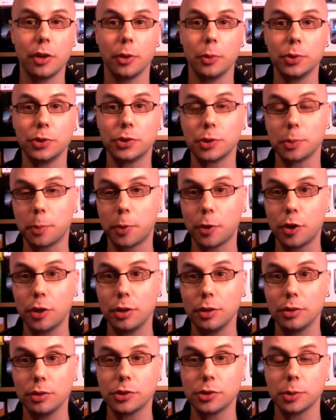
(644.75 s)
that would
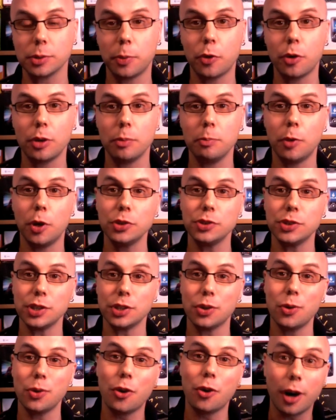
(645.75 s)
support
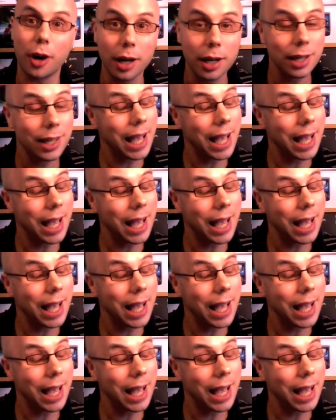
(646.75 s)
multi-core.